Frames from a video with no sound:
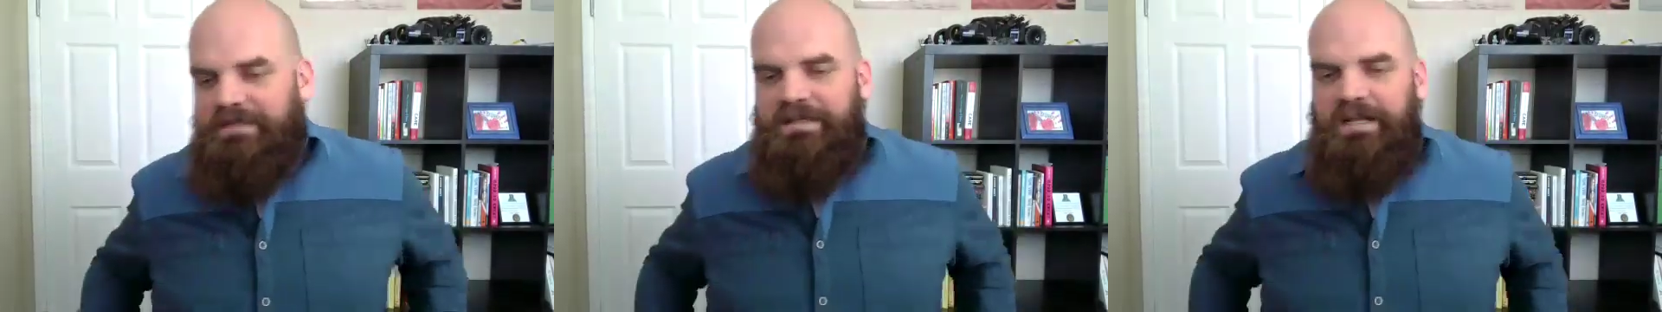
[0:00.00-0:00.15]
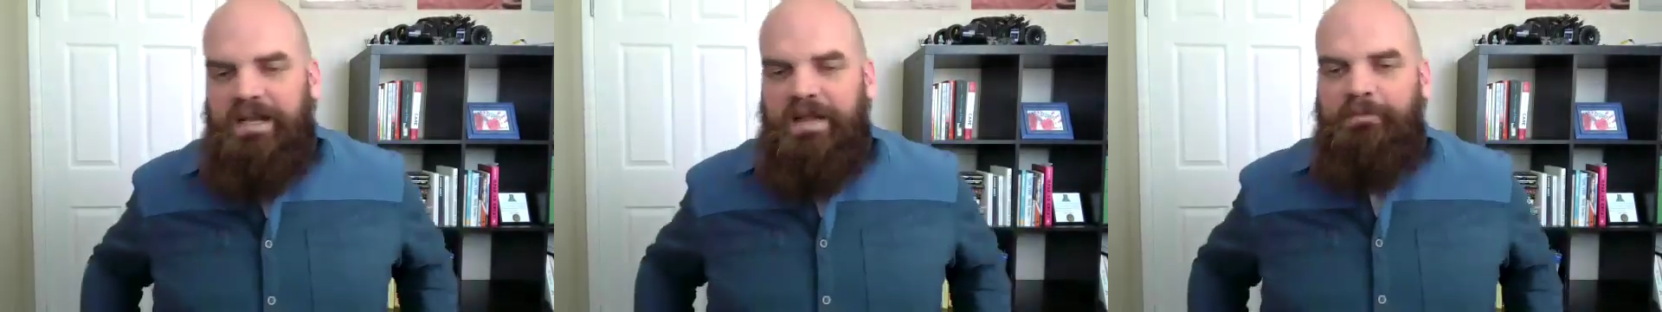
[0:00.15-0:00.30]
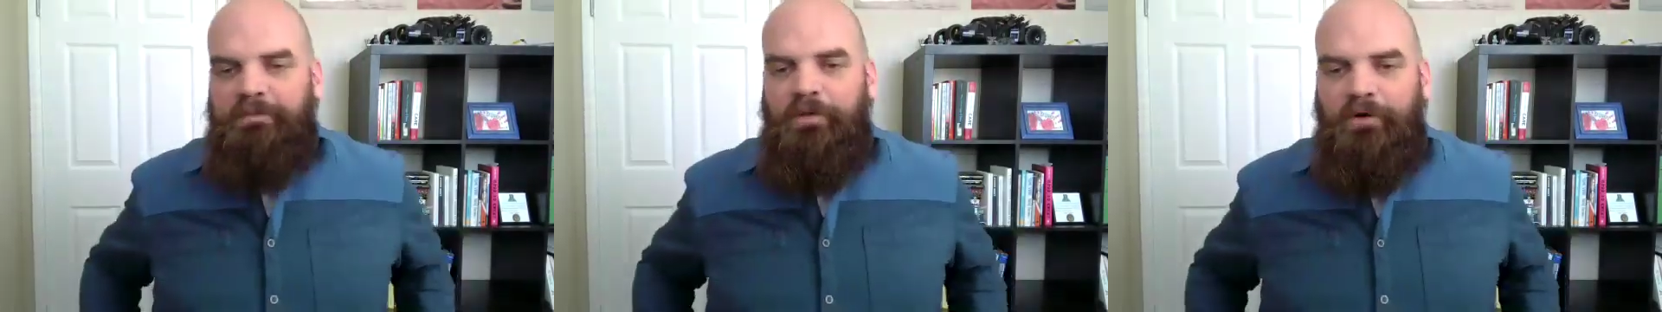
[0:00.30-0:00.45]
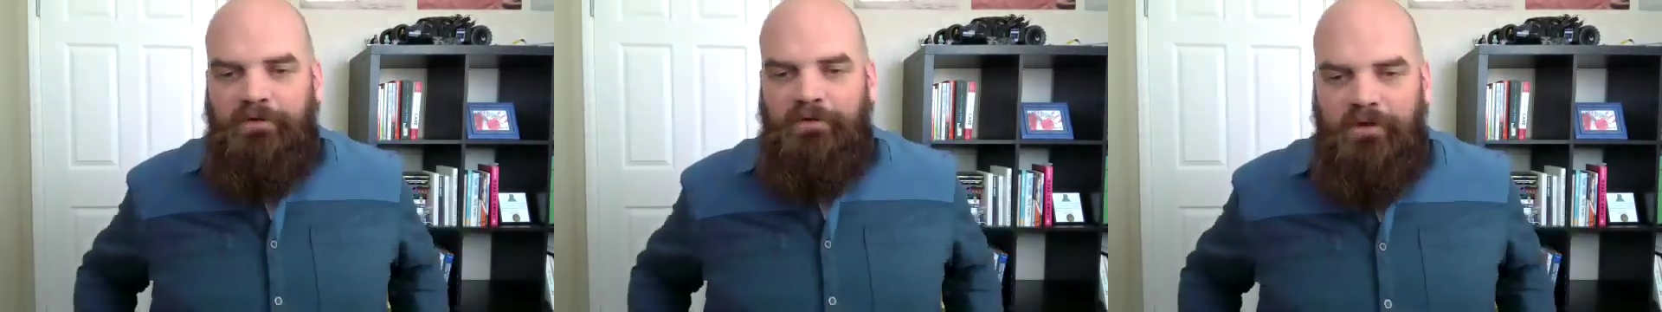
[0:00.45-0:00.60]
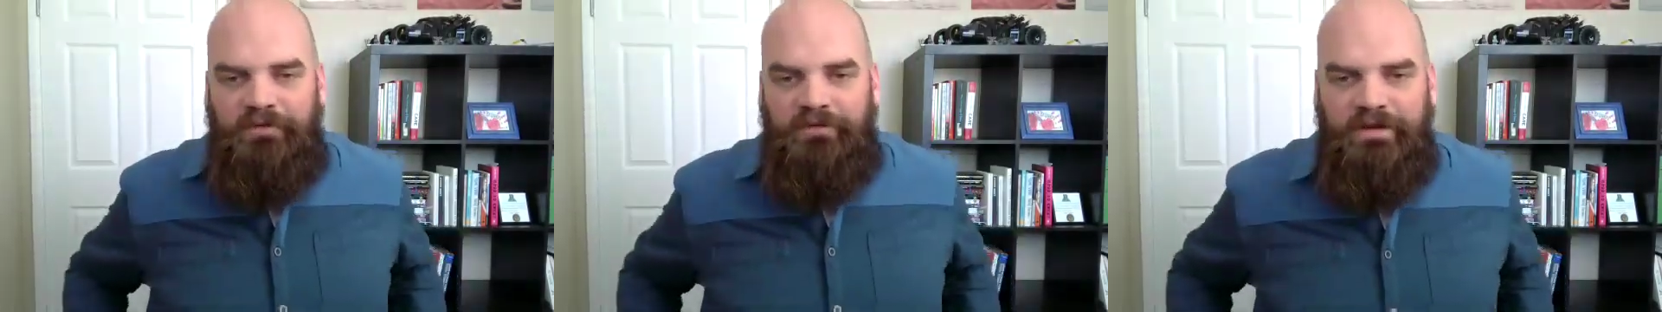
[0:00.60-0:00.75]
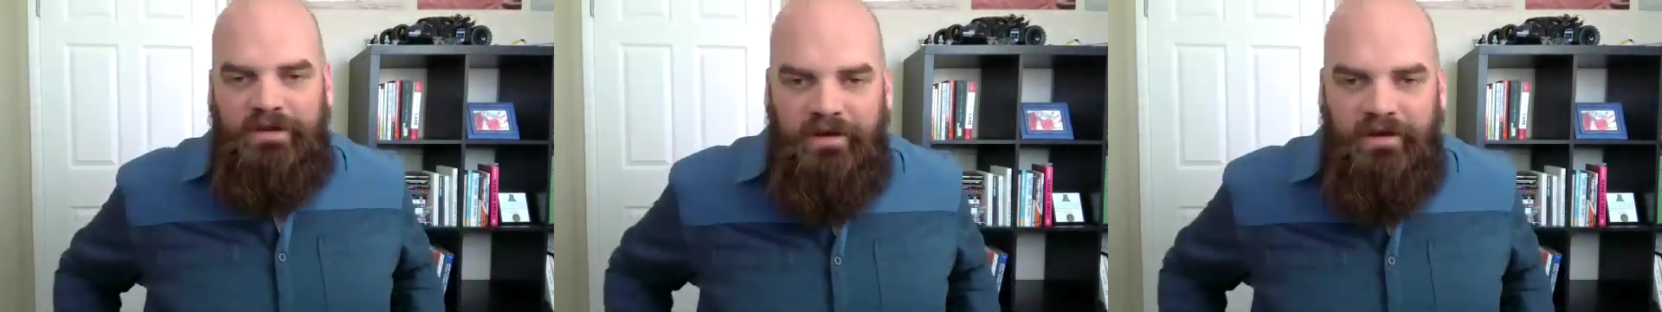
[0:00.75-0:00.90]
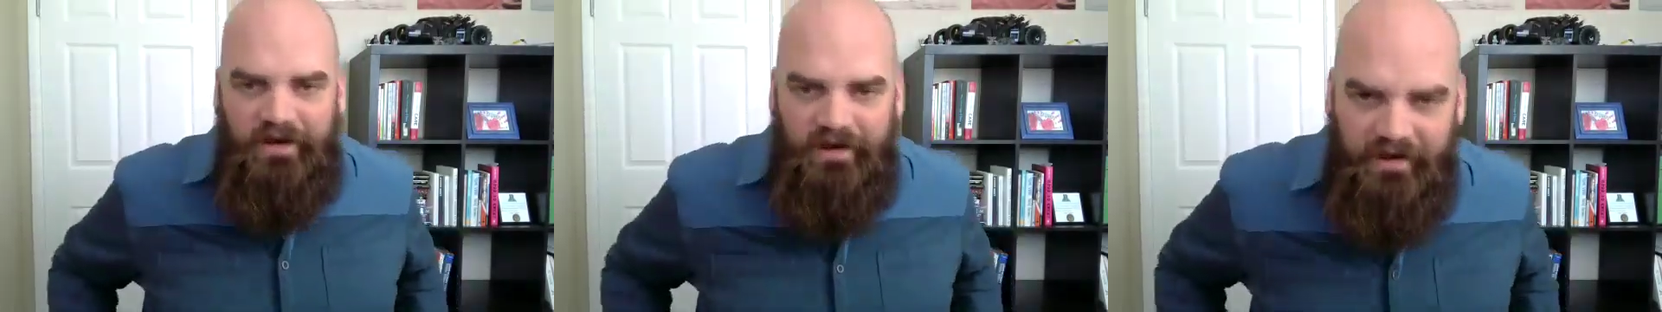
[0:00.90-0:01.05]
He said, I pulled
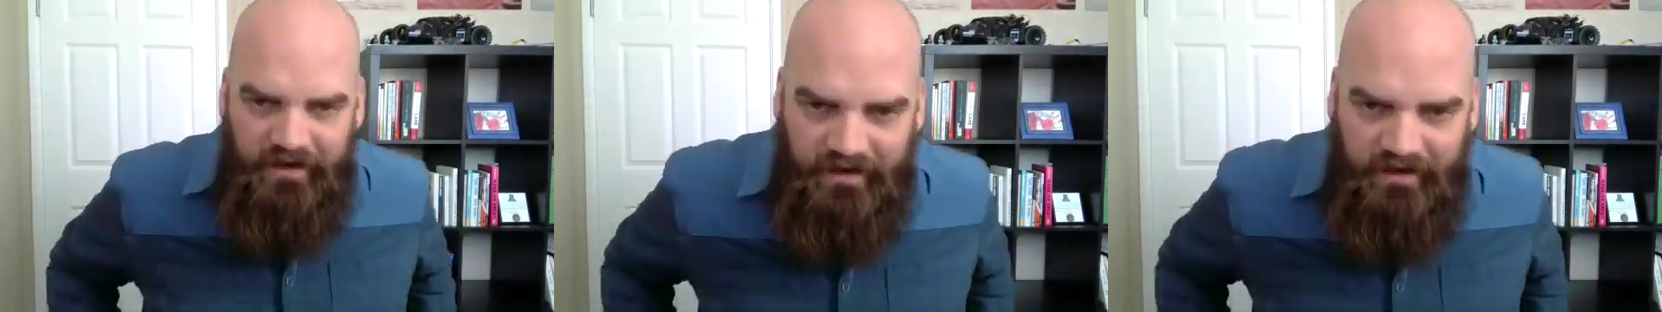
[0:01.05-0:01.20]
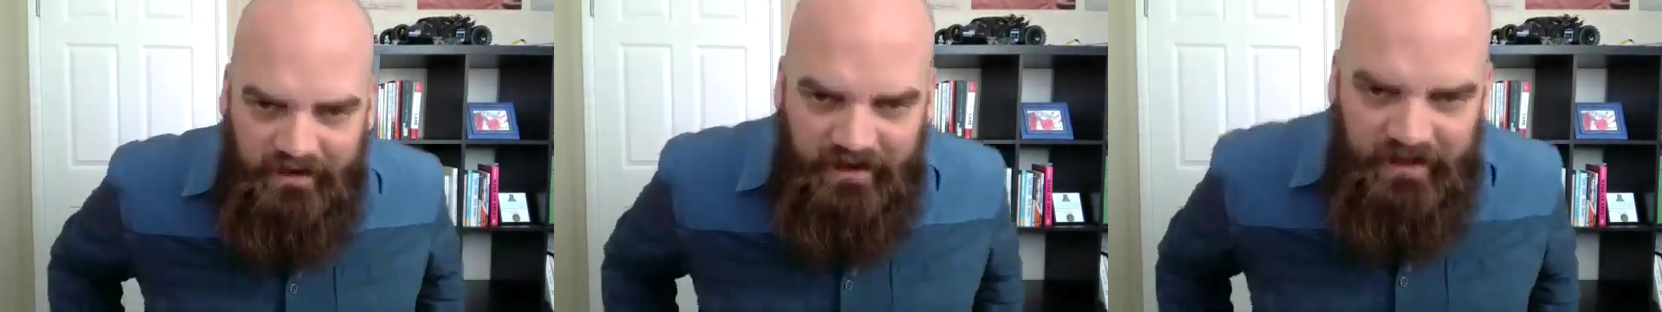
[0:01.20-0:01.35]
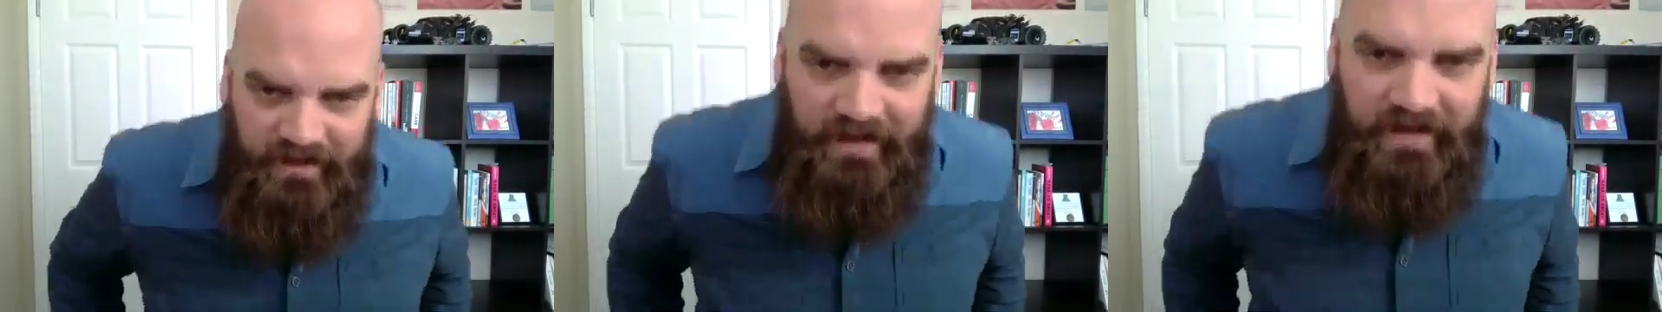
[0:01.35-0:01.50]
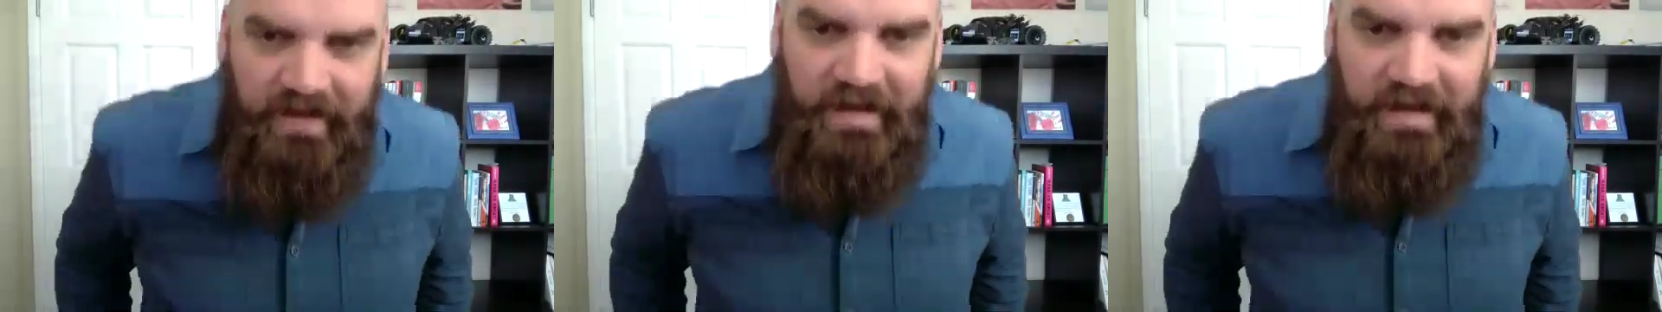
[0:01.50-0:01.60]
over the car